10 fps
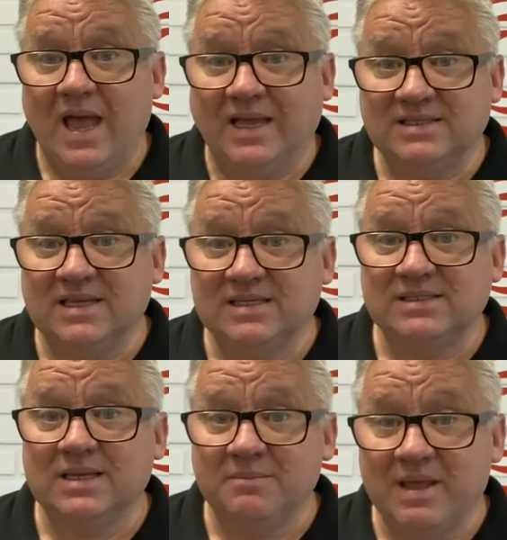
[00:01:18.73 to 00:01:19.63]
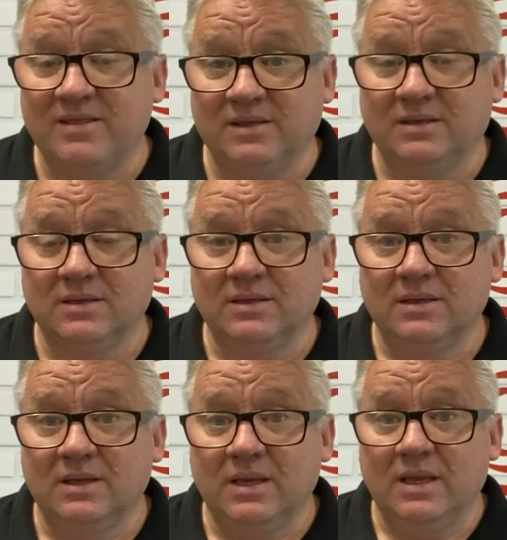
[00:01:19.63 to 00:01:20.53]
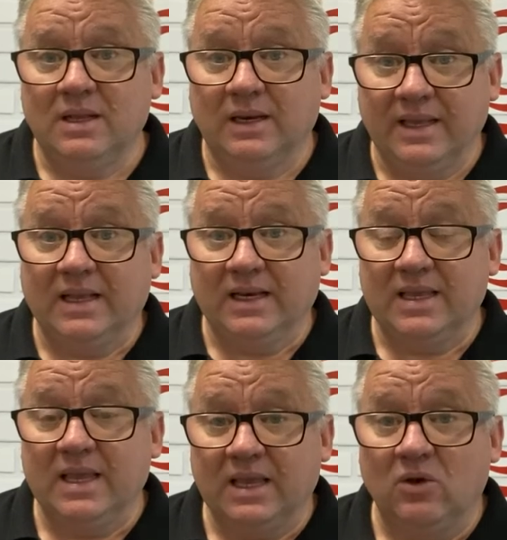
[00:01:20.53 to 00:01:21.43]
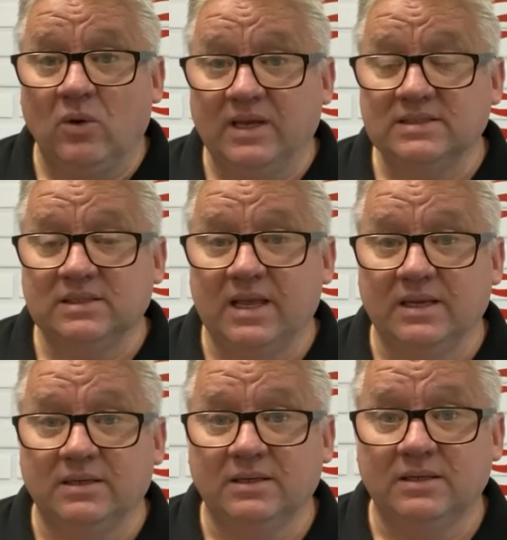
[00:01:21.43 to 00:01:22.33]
a testing method legally in Queensland.